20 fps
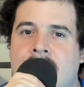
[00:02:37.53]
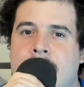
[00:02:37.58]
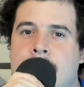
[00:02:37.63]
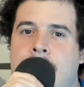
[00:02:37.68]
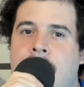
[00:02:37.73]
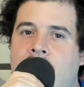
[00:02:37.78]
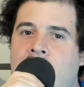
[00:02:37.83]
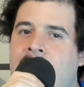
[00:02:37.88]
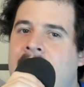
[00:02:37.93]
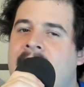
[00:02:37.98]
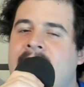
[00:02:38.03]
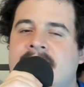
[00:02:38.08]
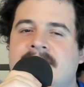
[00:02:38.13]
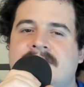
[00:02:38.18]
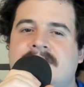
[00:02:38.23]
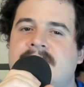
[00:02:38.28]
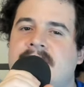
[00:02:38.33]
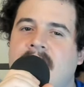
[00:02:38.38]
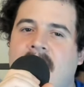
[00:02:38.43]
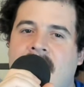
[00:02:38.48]
Brian
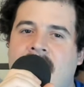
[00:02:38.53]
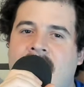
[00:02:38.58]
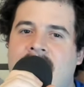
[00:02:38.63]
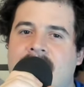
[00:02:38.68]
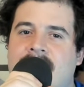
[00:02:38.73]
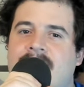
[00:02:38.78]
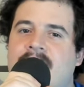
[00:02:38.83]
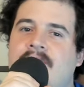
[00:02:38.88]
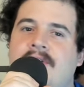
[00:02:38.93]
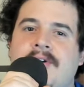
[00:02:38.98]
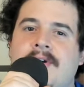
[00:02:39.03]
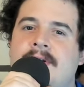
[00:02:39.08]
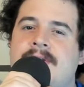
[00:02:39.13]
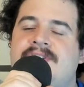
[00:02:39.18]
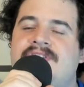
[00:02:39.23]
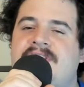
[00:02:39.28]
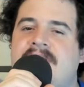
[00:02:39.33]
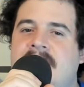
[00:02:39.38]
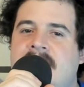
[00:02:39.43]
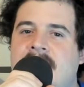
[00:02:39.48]
Scott, the crew
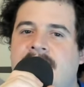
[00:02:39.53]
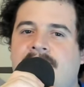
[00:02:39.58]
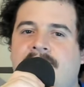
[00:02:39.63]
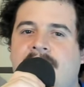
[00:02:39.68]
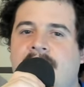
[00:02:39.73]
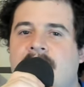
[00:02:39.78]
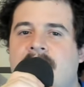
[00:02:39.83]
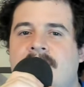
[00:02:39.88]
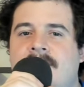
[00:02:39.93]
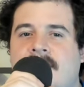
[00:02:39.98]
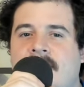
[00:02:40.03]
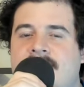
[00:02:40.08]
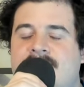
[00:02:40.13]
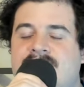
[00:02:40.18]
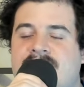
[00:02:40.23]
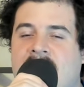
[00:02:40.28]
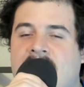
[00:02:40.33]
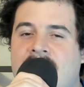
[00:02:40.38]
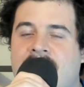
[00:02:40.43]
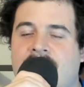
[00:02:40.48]
chief of
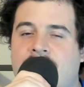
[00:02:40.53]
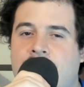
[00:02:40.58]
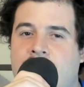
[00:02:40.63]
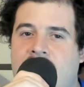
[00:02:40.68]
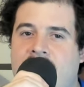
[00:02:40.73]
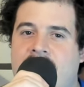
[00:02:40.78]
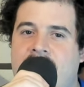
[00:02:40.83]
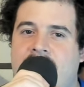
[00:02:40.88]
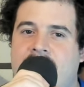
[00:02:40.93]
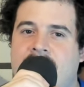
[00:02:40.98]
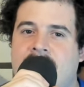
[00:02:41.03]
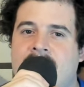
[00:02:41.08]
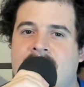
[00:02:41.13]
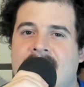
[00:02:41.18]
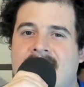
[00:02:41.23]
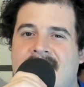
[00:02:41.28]
Tyler Reddick,